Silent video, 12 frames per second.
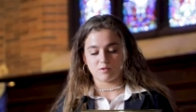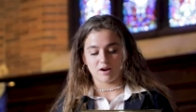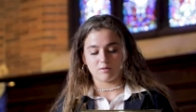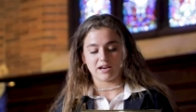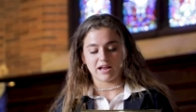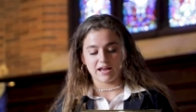where
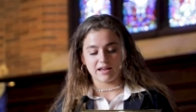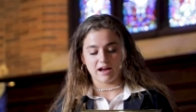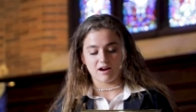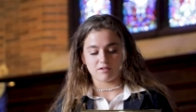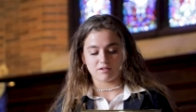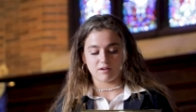I would hang
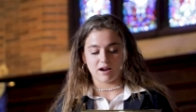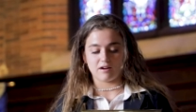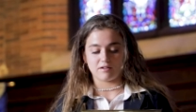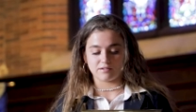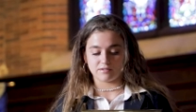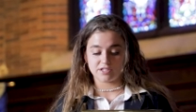out
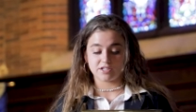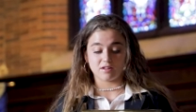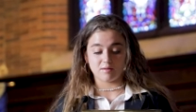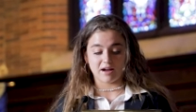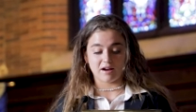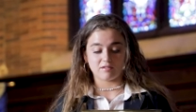around till
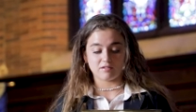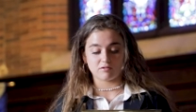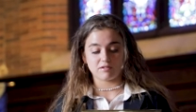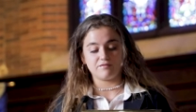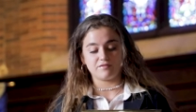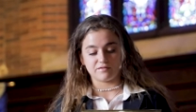about
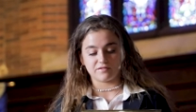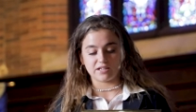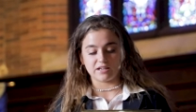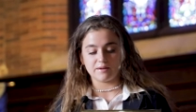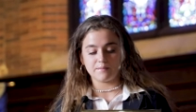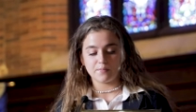
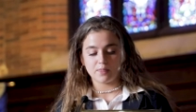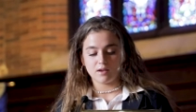3.50